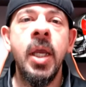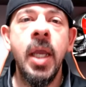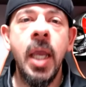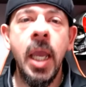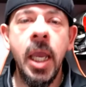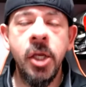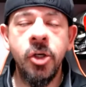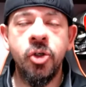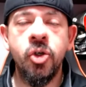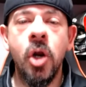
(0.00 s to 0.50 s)

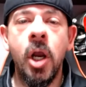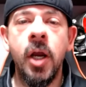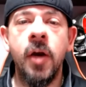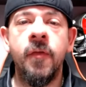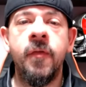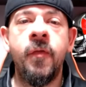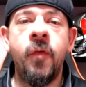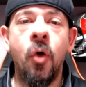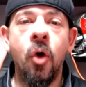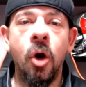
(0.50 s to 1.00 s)
and try to
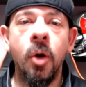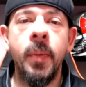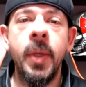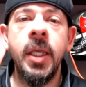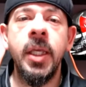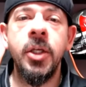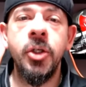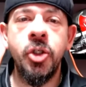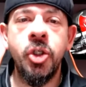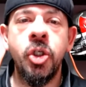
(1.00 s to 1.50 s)
form
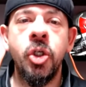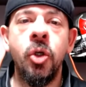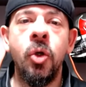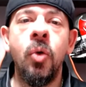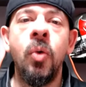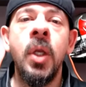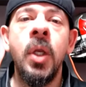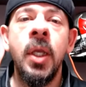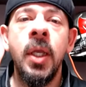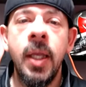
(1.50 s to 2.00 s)
into
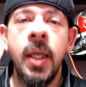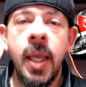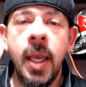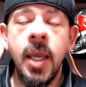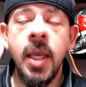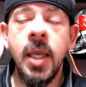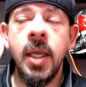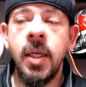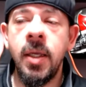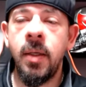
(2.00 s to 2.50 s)

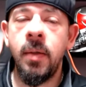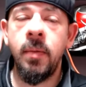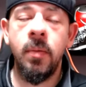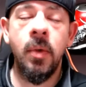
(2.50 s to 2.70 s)
an